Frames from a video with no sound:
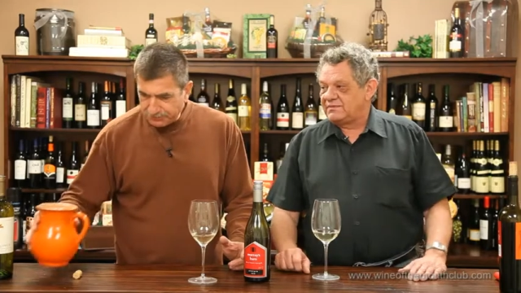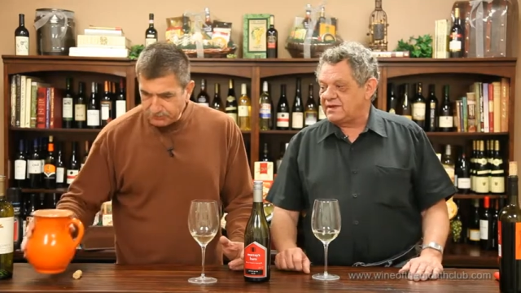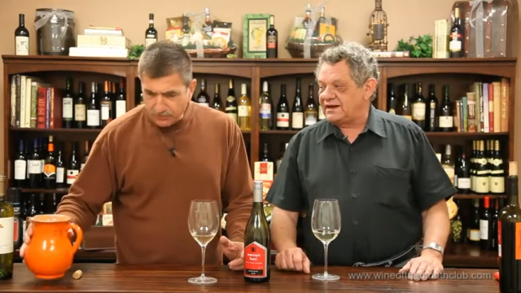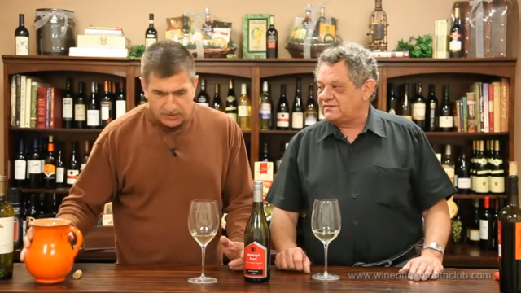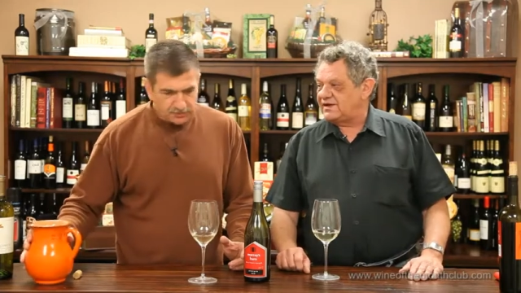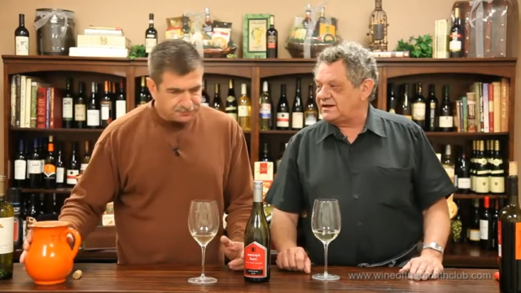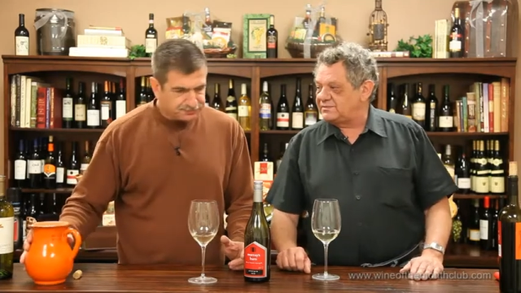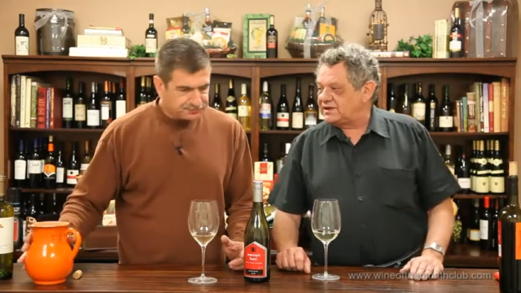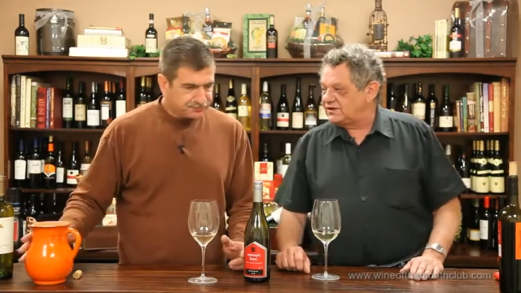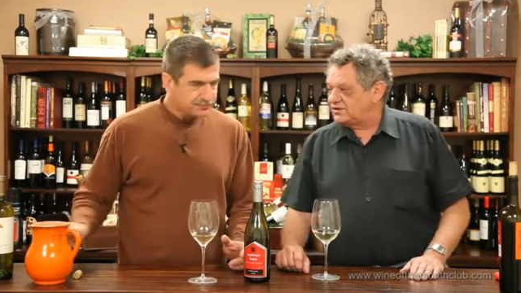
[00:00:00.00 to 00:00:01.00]
Speaker 1: painted man
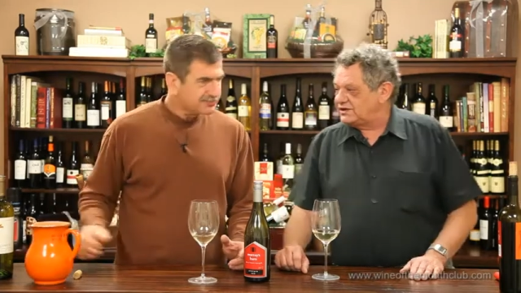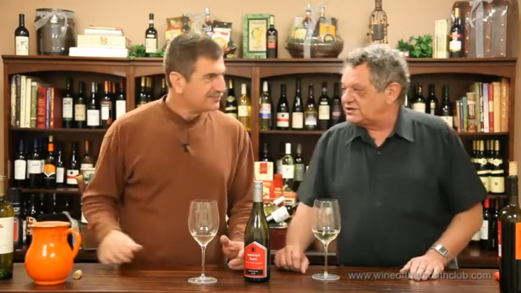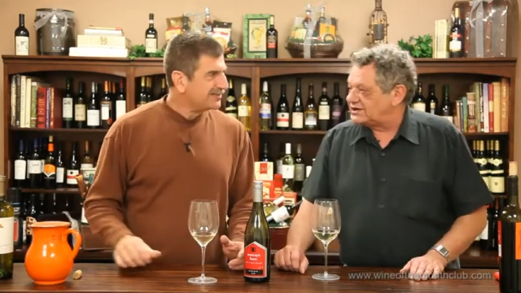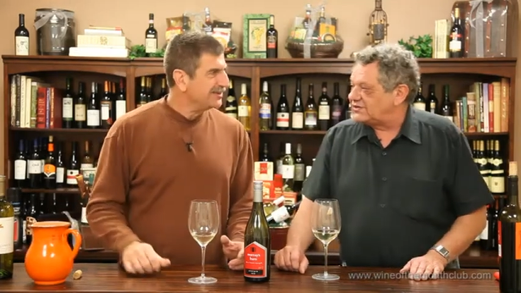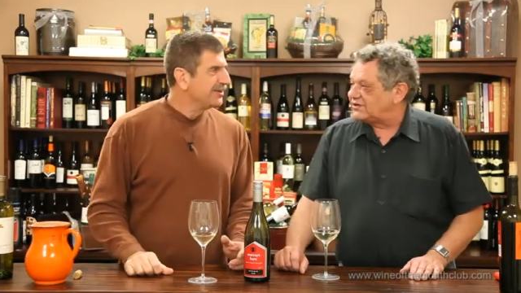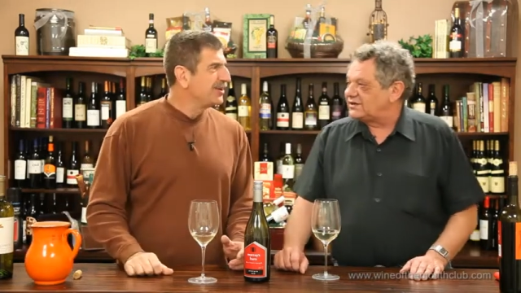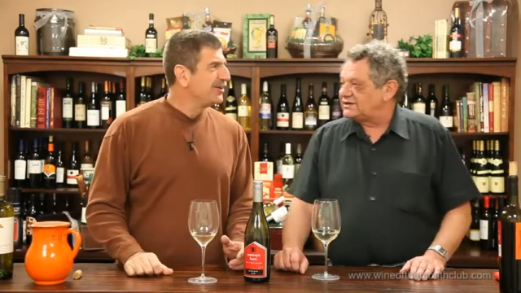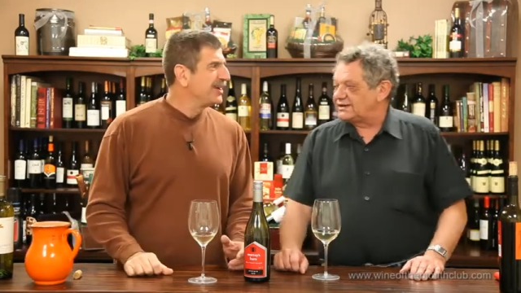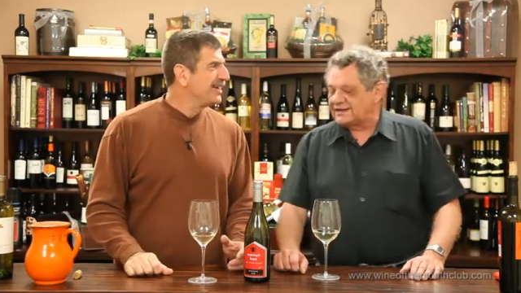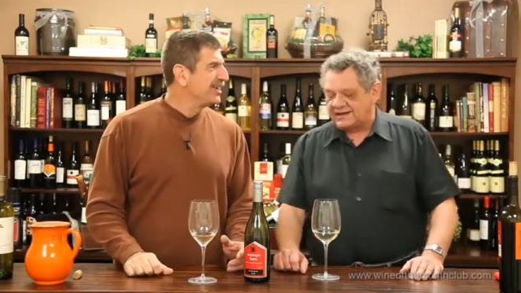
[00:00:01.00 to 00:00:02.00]
Pinot Grigio that oh, we
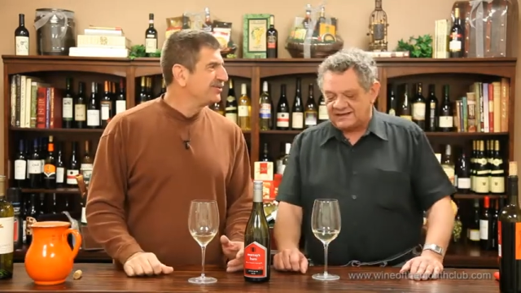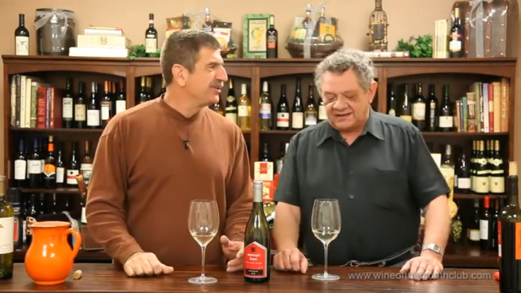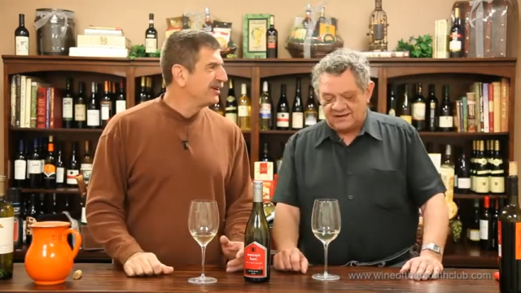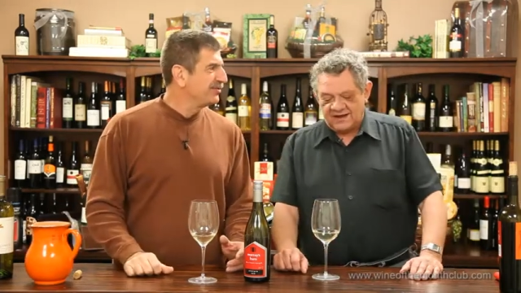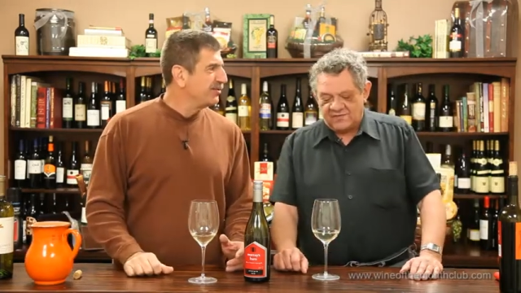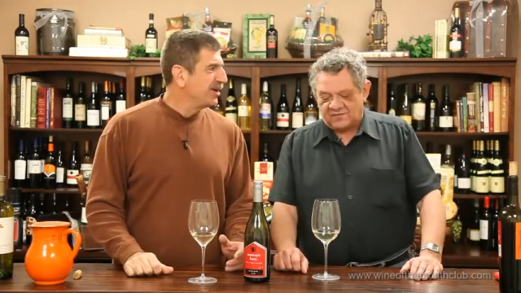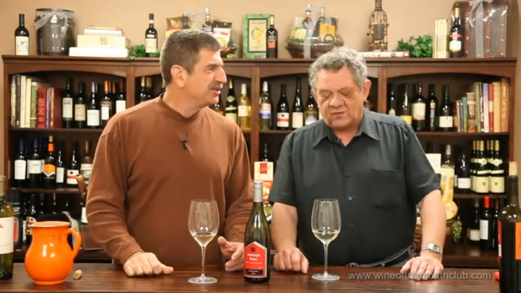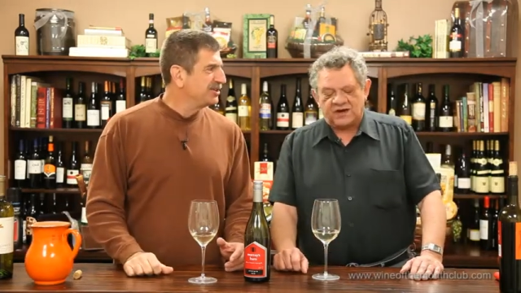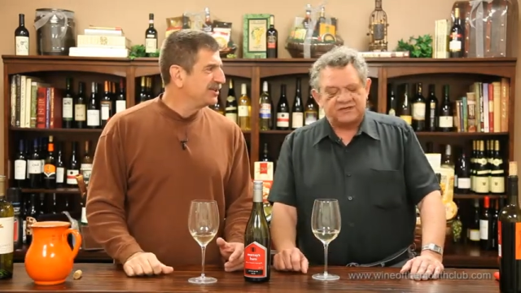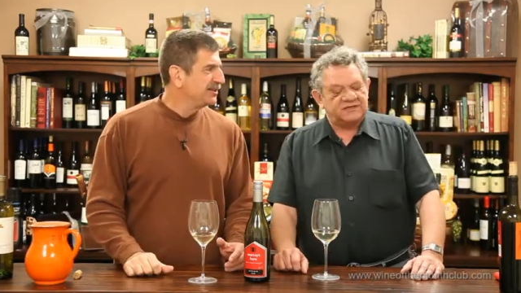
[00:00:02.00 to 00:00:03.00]
did yeah, that I did right, from, from
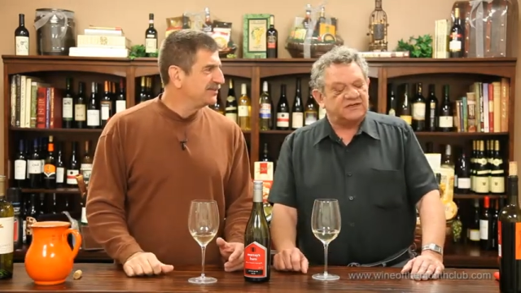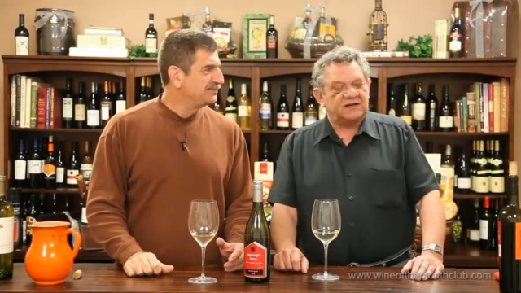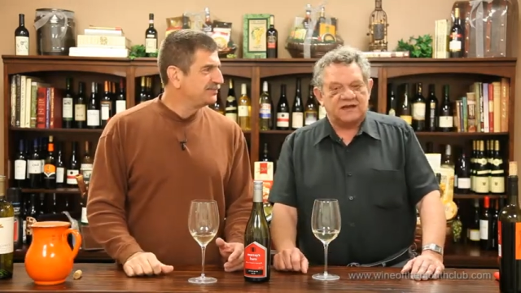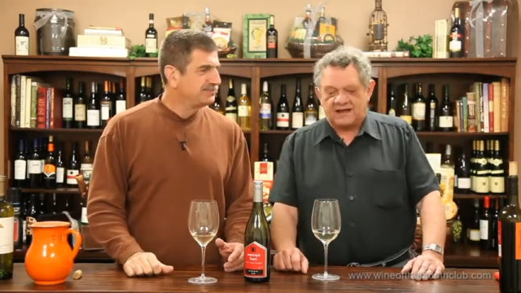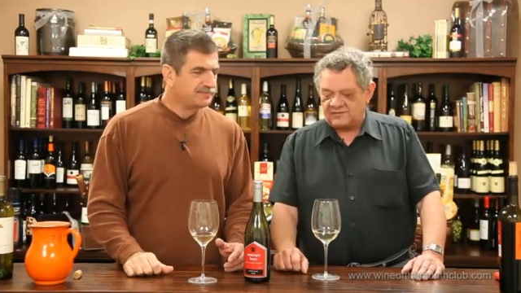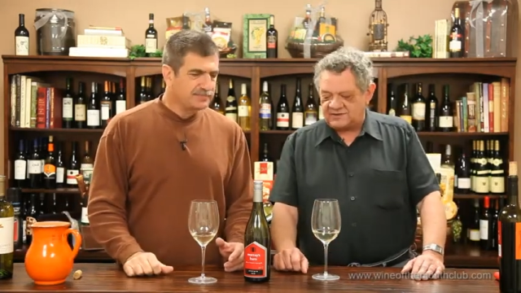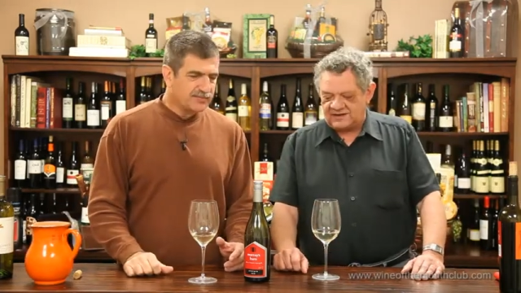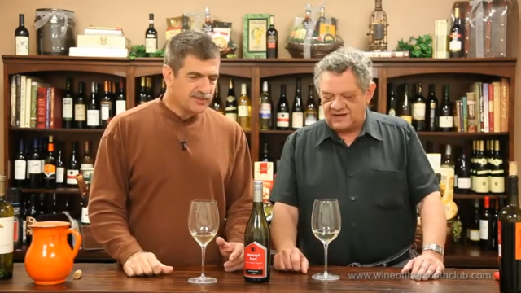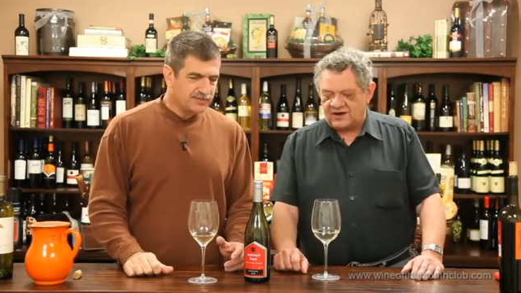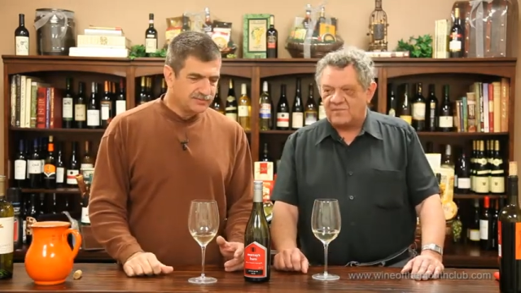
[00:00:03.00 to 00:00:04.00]
Washington. Washington. That was
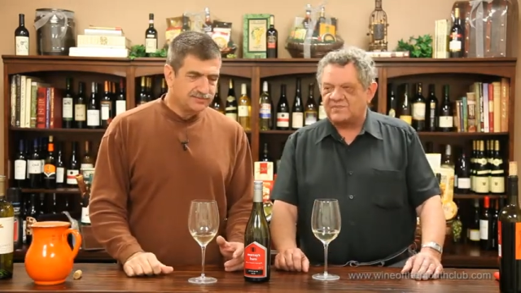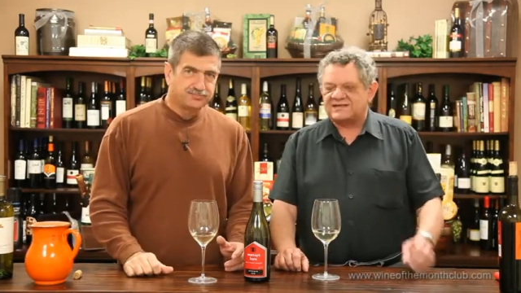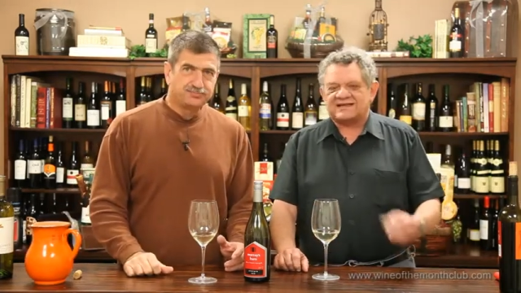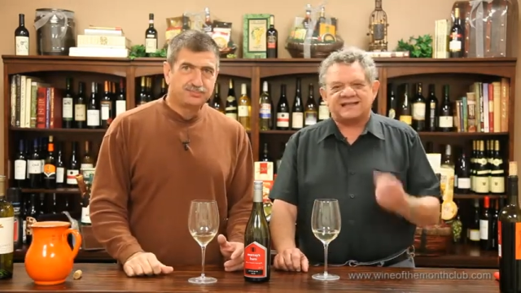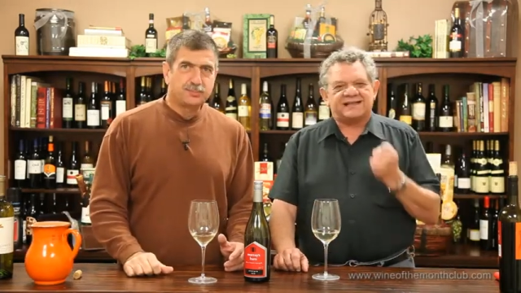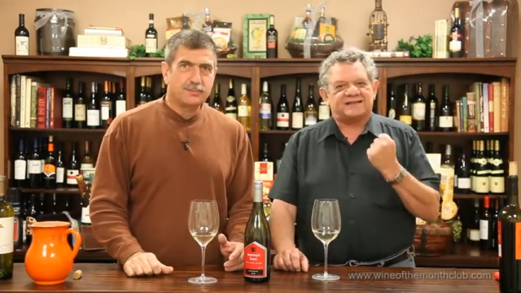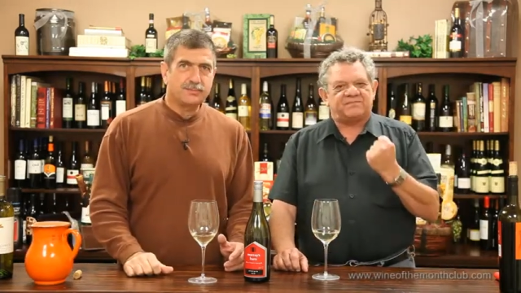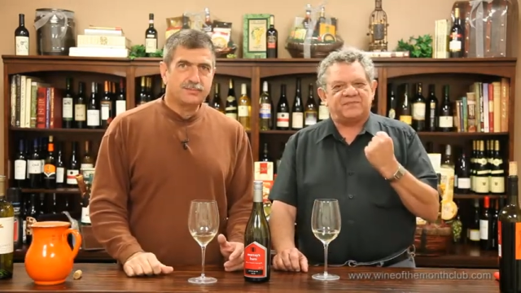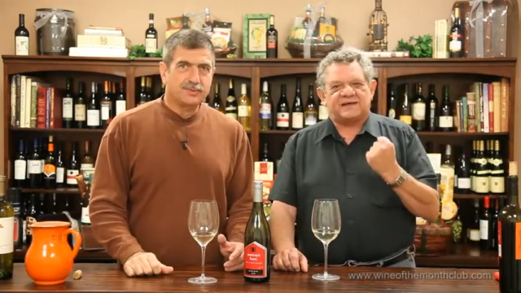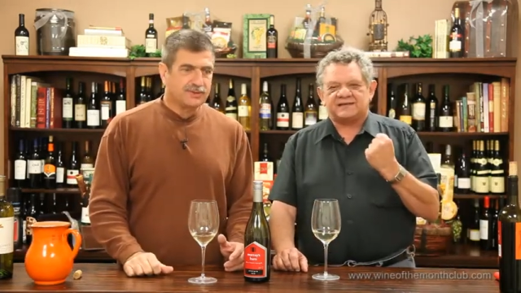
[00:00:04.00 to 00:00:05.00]
you know, it's got
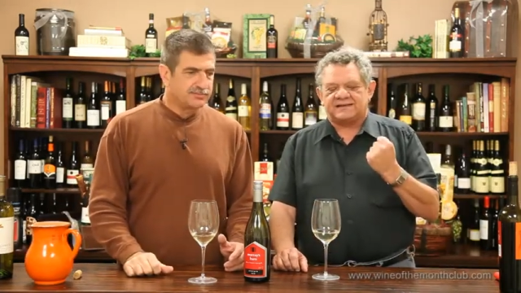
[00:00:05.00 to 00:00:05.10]
that that